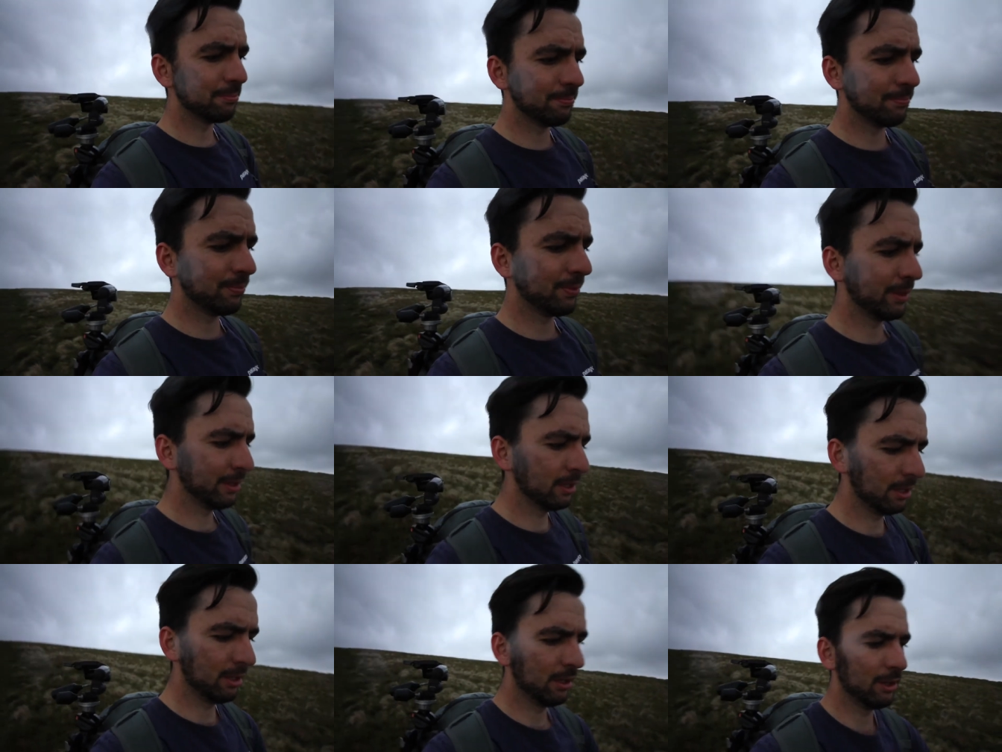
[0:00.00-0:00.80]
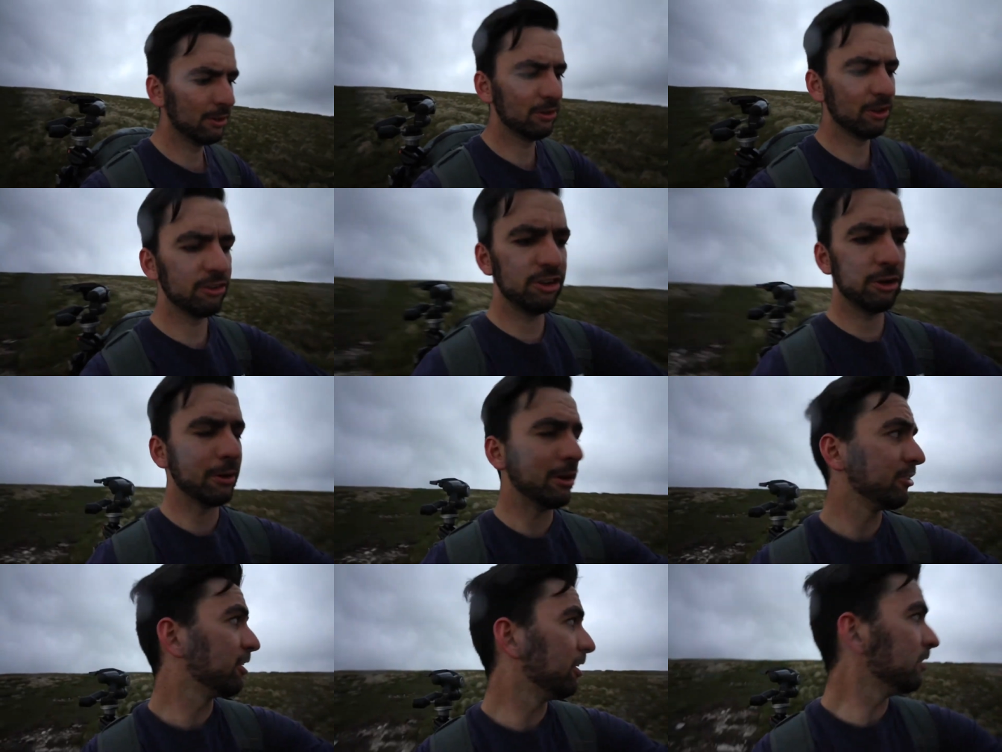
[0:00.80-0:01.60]
I'm not sure
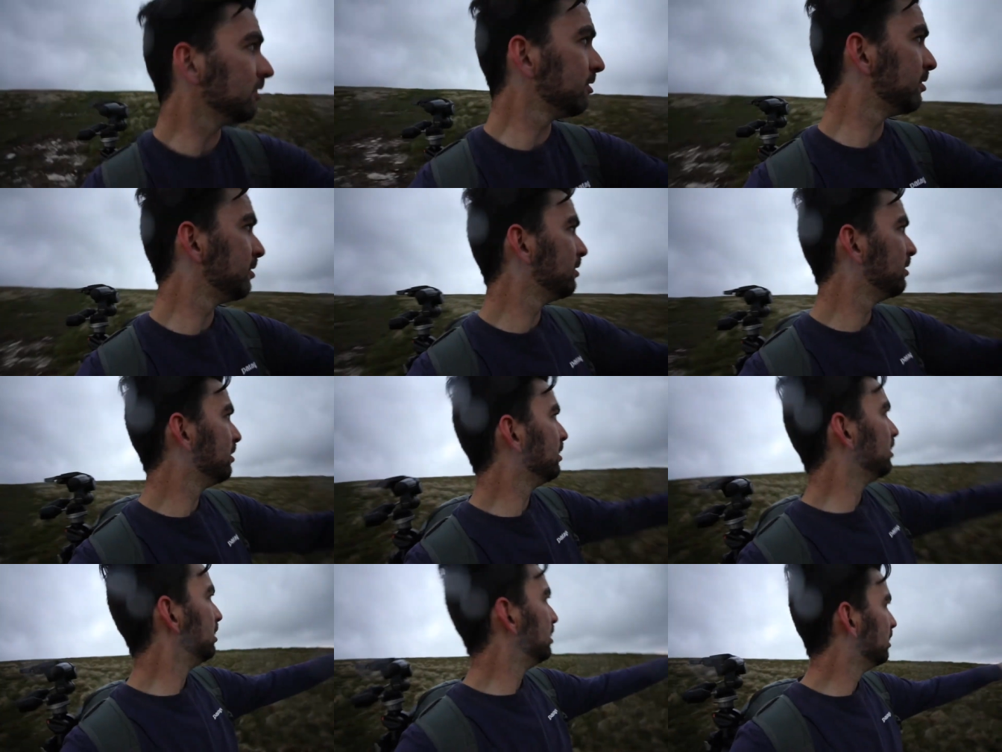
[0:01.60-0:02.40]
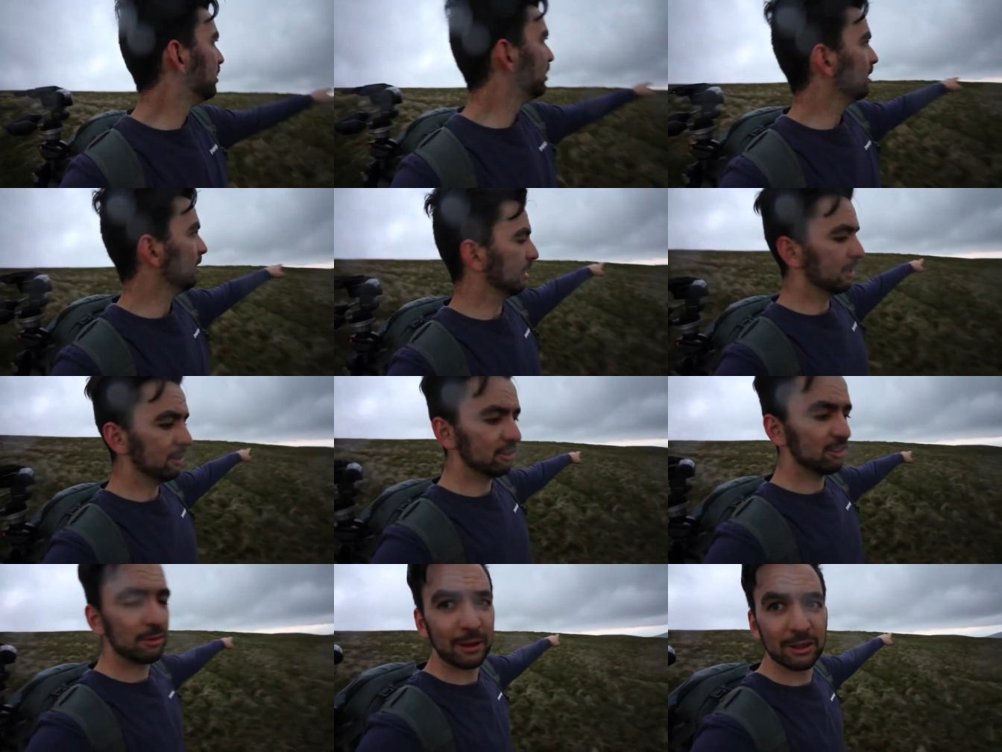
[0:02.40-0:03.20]
what it's called. You
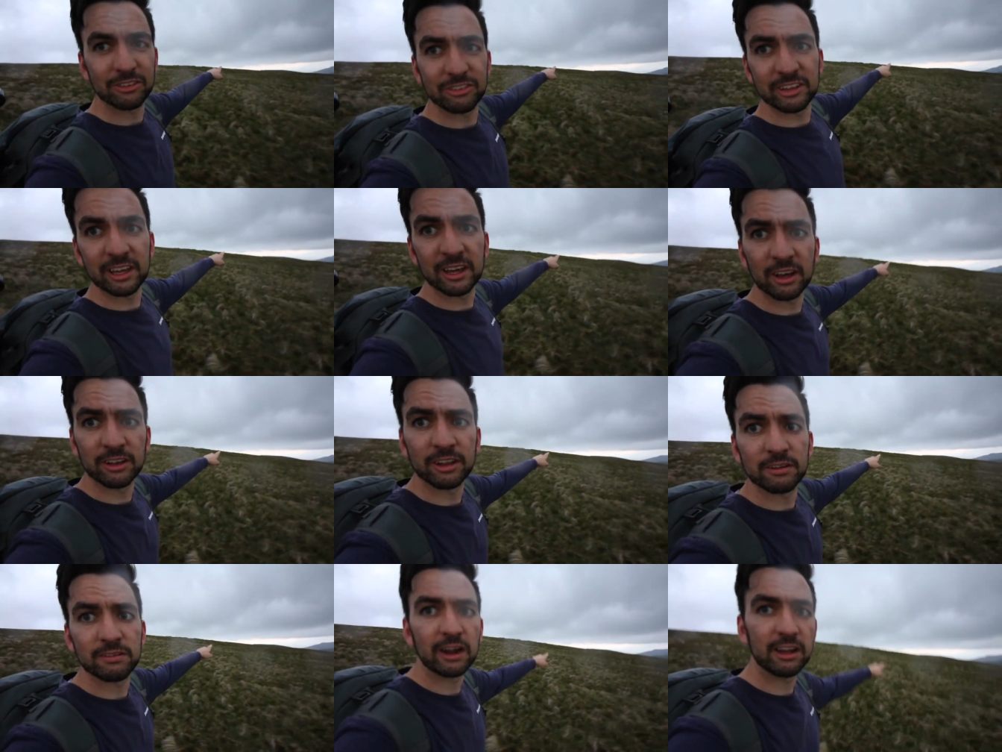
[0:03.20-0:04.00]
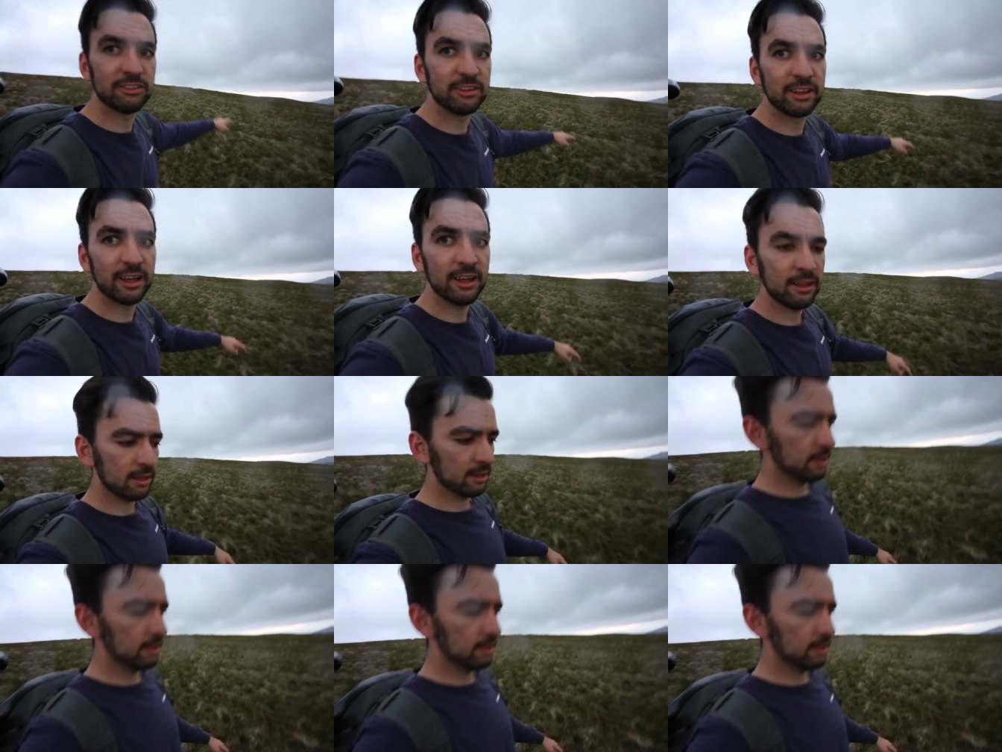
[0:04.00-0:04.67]
can just about see it on the horizon there.